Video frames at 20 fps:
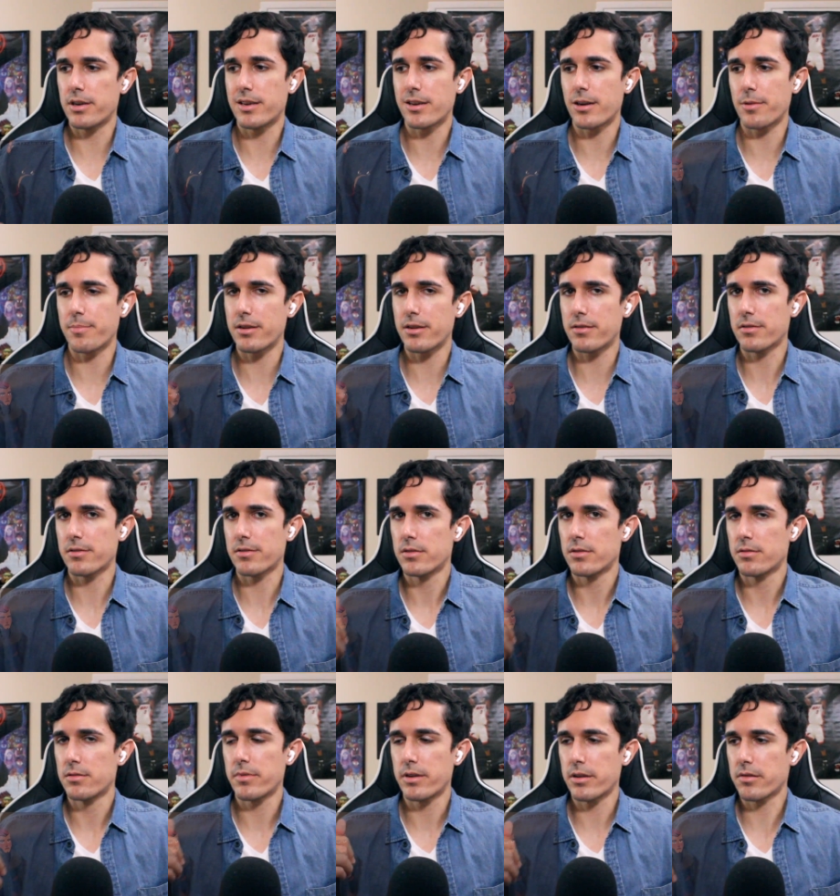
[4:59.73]
Y'all better
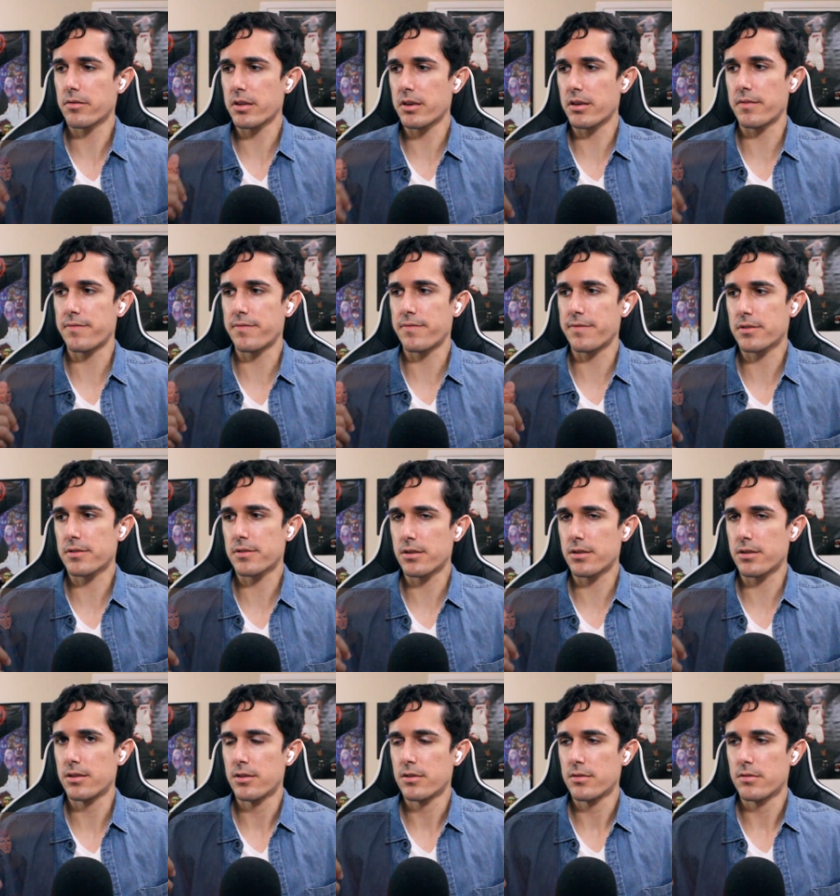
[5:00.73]
better leave. He's gonna
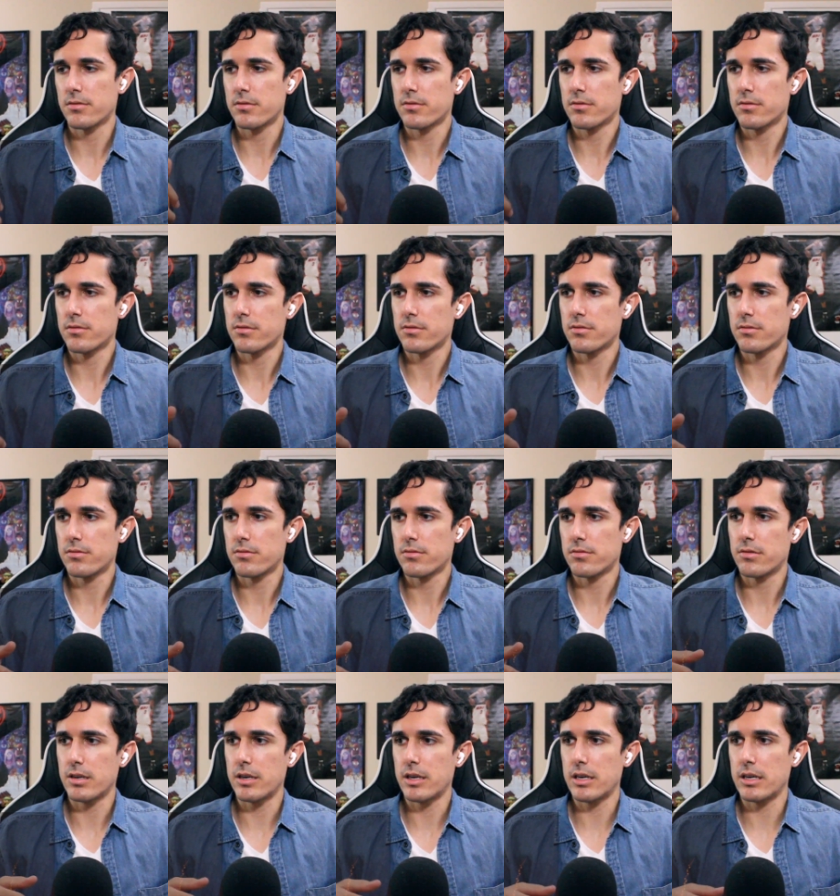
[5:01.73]

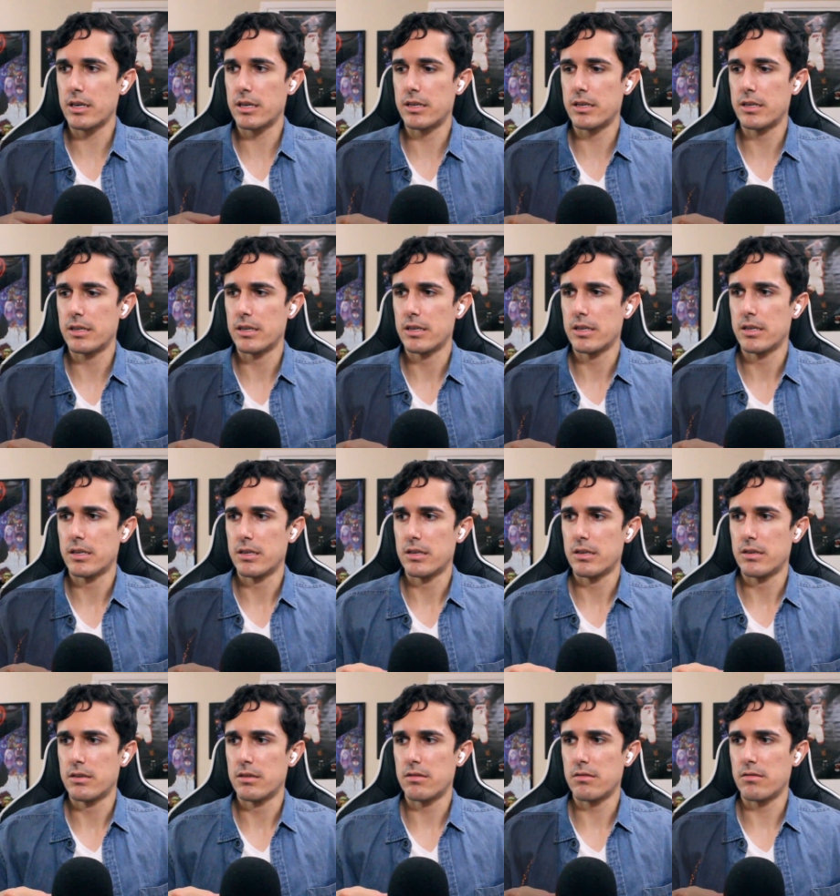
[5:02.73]
Yeah.
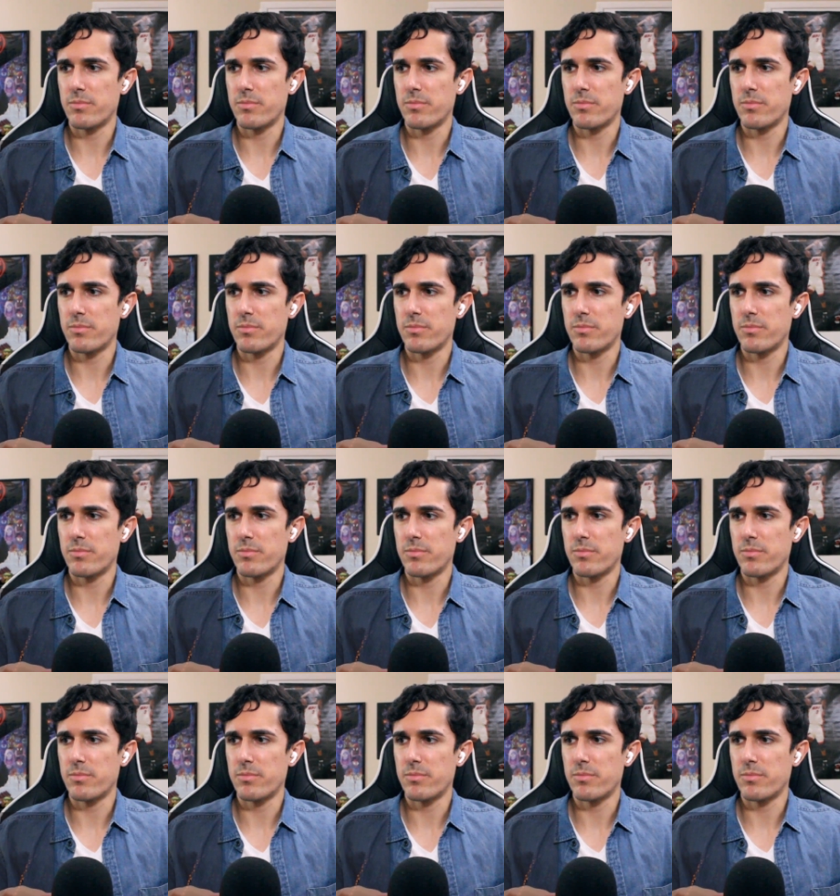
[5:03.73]
Oh